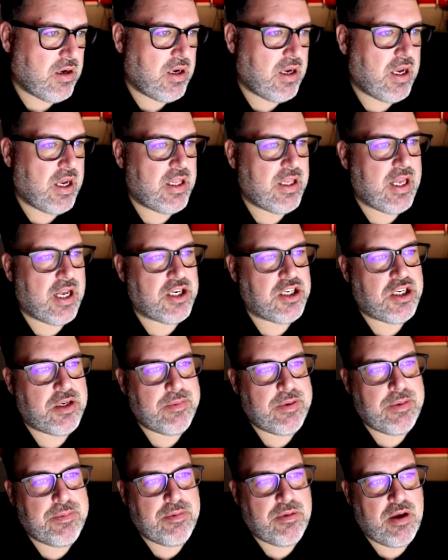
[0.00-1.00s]
And that should be
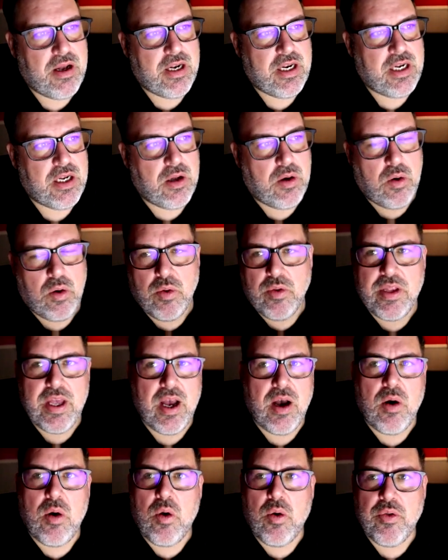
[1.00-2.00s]
plenty to hold that
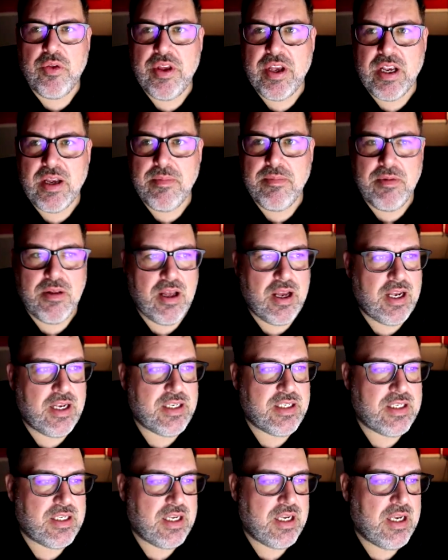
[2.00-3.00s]
whole thing in
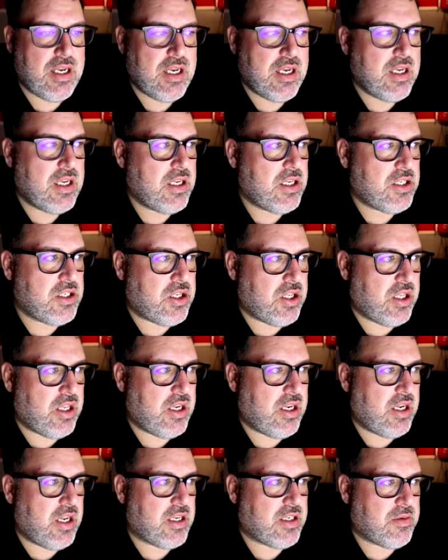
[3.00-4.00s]
place so that it
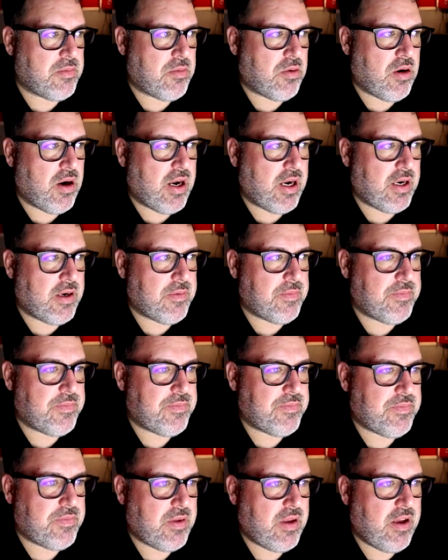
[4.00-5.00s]
doesn't break.
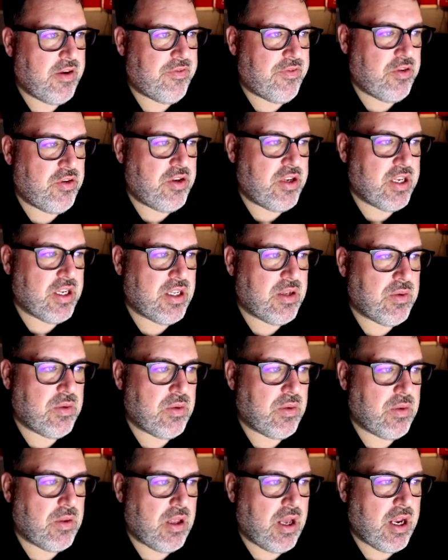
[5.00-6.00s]
If you didn't
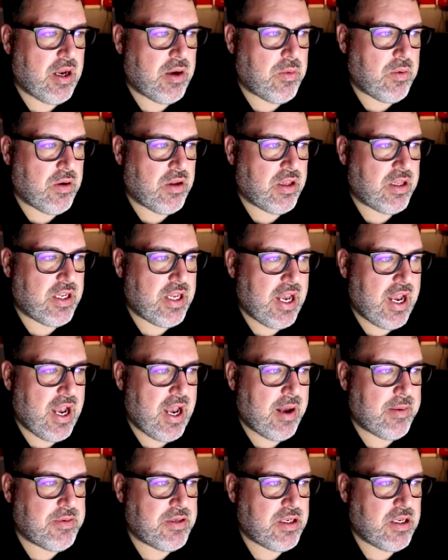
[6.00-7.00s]
like one of the
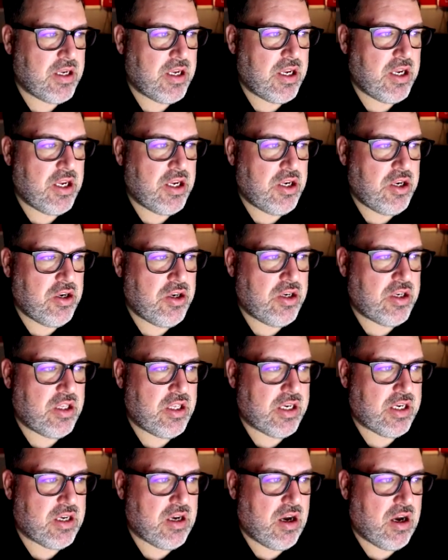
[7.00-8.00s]
tabs, you can
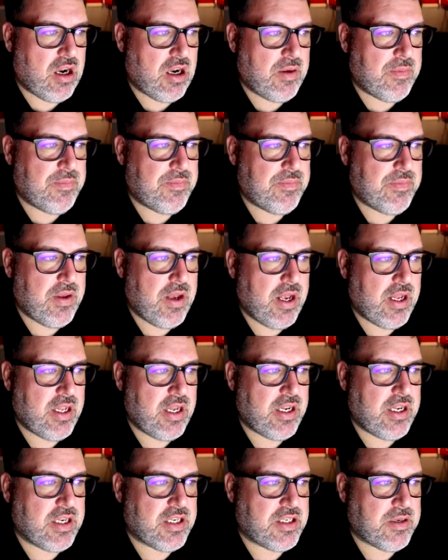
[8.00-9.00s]
click on them and they
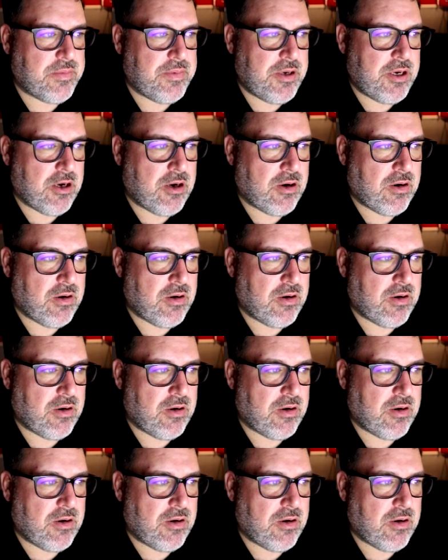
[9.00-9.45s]
disappear.